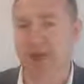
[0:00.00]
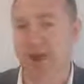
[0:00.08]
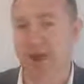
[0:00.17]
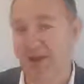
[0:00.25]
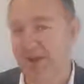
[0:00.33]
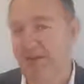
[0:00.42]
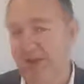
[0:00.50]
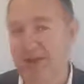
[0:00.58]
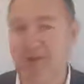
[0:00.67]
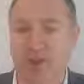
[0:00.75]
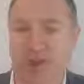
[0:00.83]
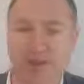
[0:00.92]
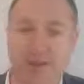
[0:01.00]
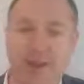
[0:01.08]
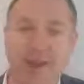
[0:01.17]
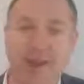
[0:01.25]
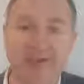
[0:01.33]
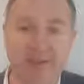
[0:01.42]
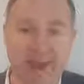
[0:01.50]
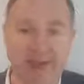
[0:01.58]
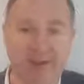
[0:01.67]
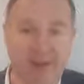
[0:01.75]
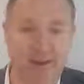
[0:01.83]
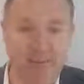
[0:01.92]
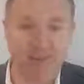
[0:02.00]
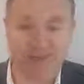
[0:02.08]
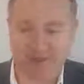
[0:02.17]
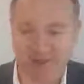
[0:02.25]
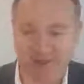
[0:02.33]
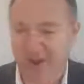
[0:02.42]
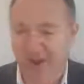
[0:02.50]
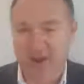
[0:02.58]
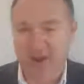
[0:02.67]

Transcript: and I've given you the keys to magnetic messaging.